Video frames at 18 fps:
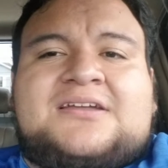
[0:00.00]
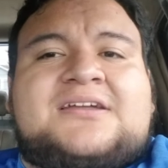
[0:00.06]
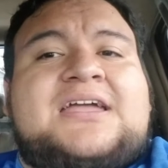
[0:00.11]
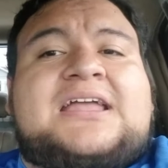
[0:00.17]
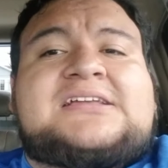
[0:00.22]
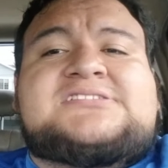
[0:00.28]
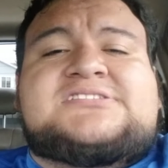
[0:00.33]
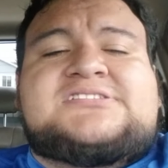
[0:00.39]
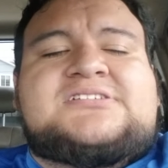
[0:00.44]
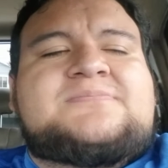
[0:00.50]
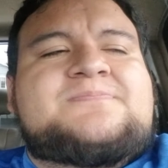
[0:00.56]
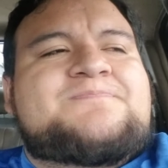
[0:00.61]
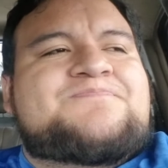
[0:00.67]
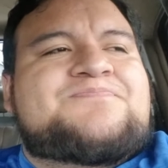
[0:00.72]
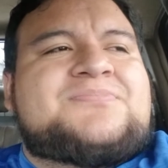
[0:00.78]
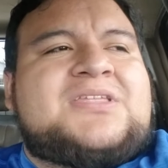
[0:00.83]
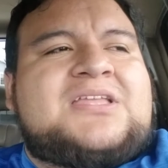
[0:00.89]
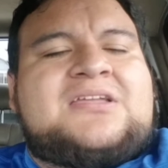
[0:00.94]
hey, son,
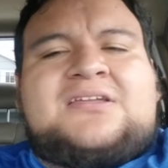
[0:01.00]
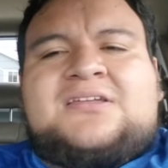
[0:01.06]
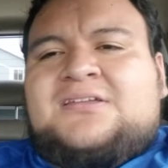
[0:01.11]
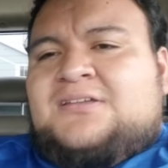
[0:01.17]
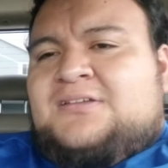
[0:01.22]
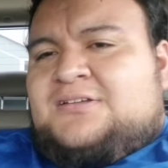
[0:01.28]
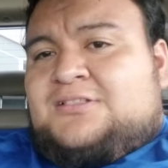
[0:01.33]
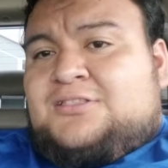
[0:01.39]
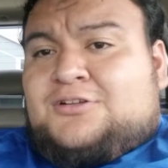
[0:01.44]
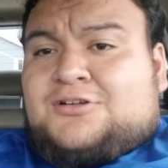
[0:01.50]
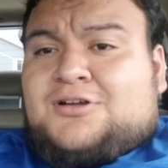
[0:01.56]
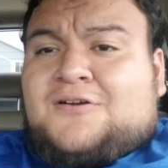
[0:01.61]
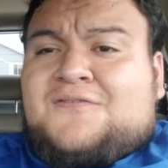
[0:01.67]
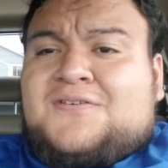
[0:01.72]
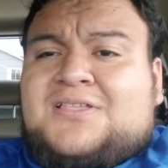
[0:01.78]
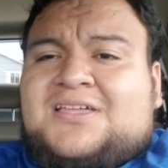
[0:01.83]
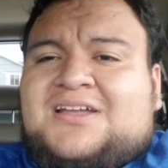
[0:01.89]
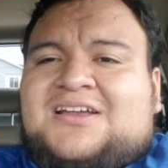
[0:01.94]
look
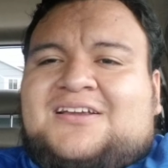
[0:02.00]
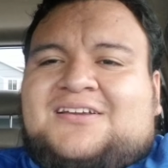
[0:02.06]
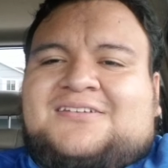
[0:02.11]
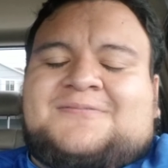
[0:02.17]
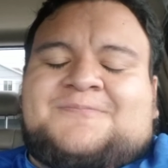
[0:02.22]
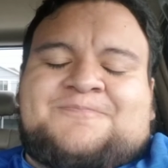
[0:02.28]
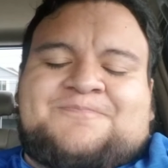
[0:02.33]
over there.